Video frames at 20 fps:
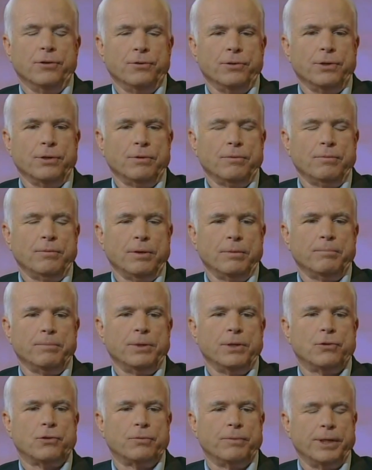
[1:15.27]
union
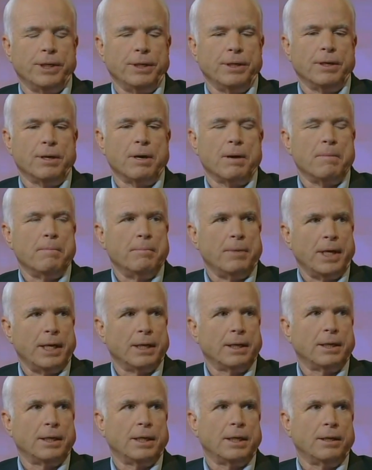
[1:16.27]
between
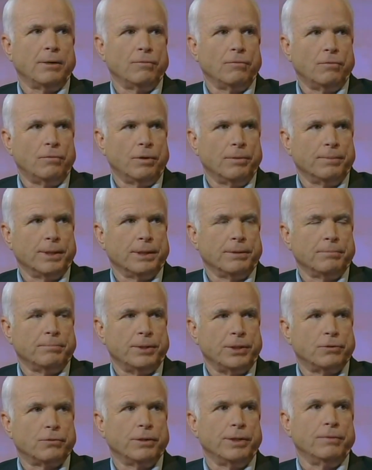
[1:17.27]
man and woman,
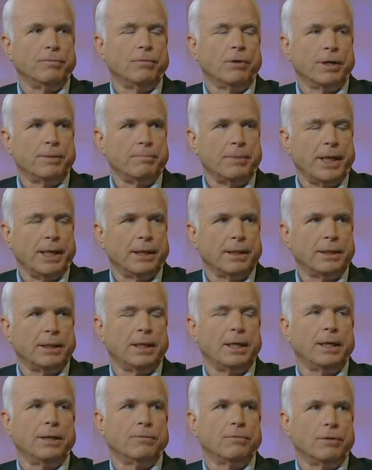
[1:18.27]
between one
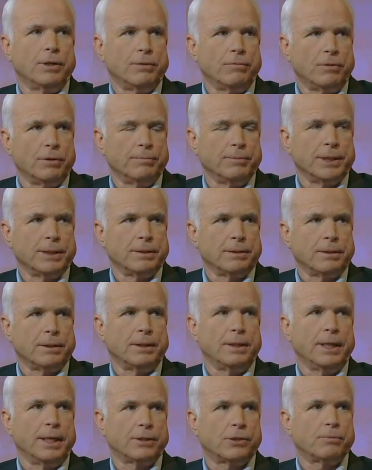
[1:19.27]
man and one woman.
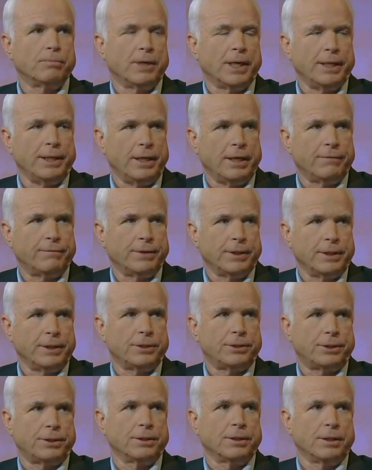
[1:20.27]
That's my
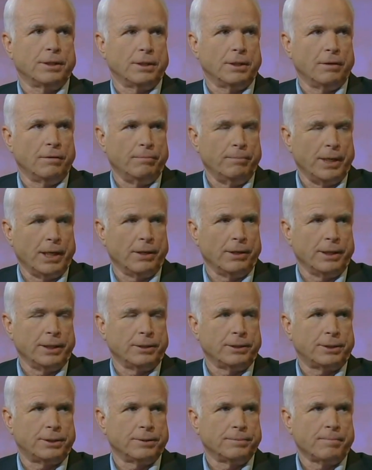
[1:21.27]
definition of marriage.
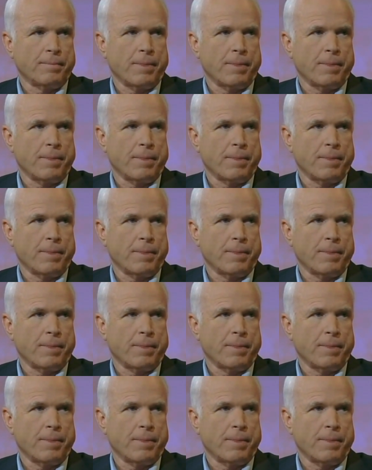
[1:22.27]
